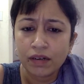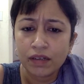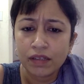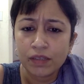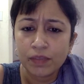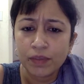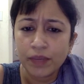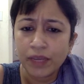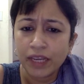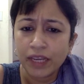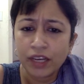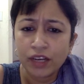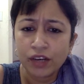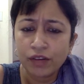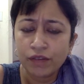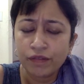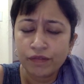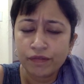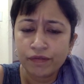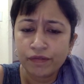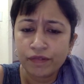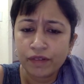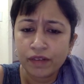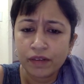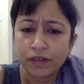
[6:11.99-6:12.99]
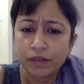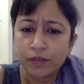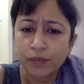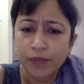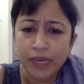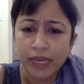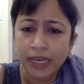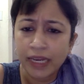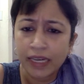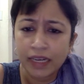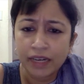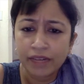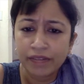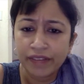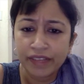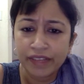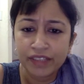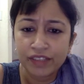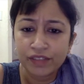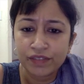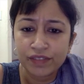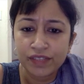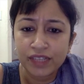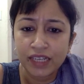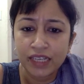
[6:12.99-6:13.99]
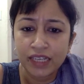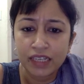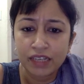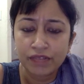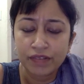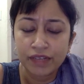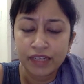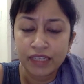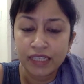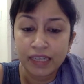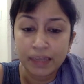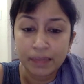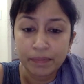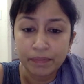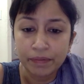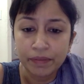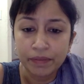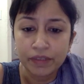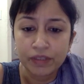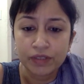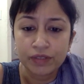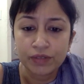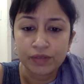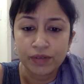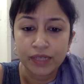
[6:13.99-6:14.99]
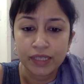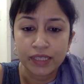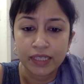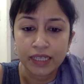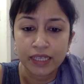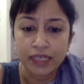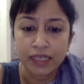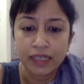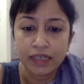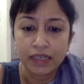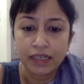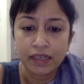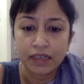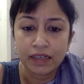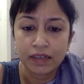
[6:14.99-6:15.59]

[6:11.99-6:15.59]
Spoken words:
speaking in defense of scientific temper. So I think